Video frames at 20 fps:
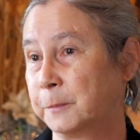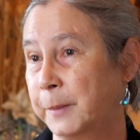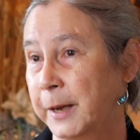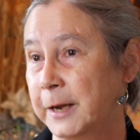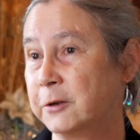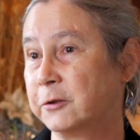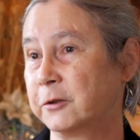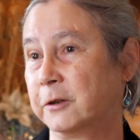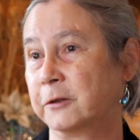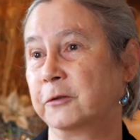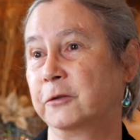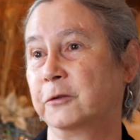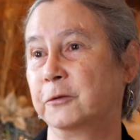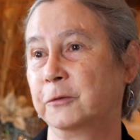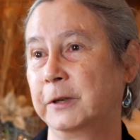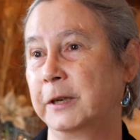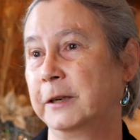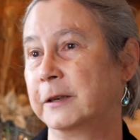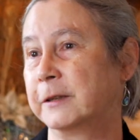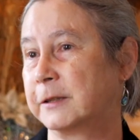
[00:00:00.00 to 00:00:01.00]
patient who
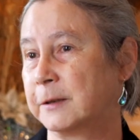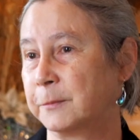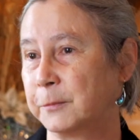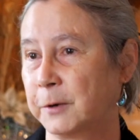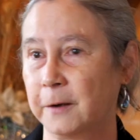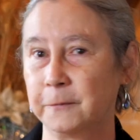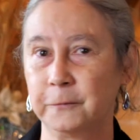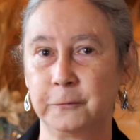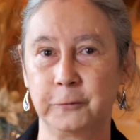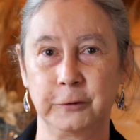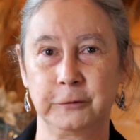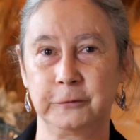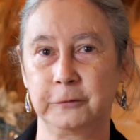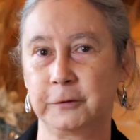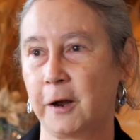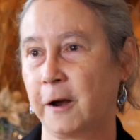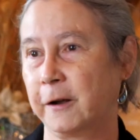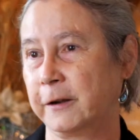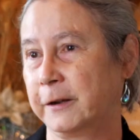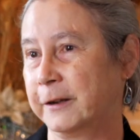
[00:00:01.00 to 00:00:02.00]
needed some comfort,
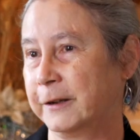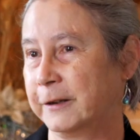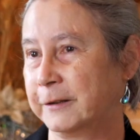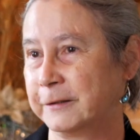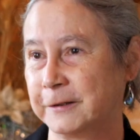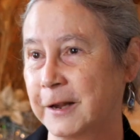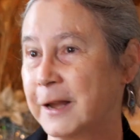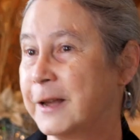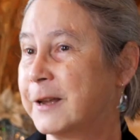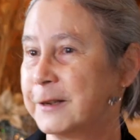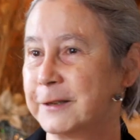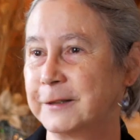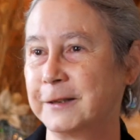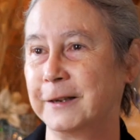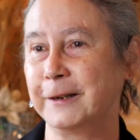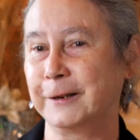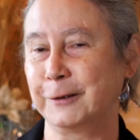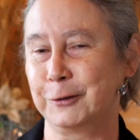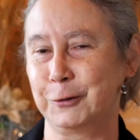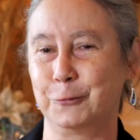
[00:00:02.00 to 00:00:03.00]
talking and
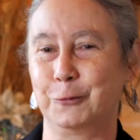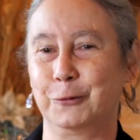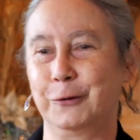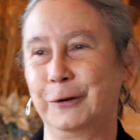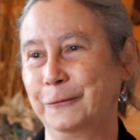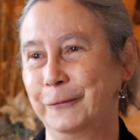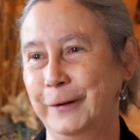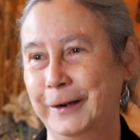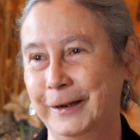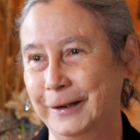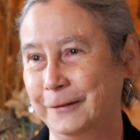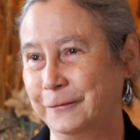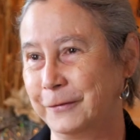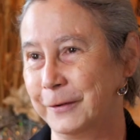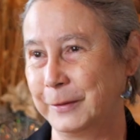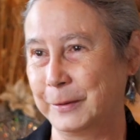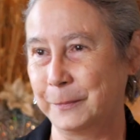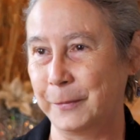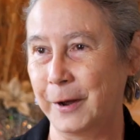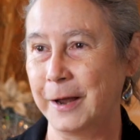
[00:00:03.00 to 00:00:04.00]
singing to her and reading
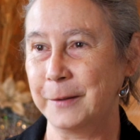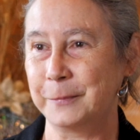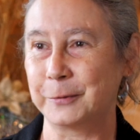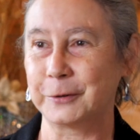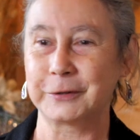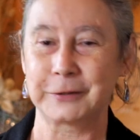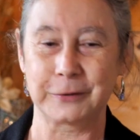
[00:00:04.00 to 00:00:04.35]
from the Bible.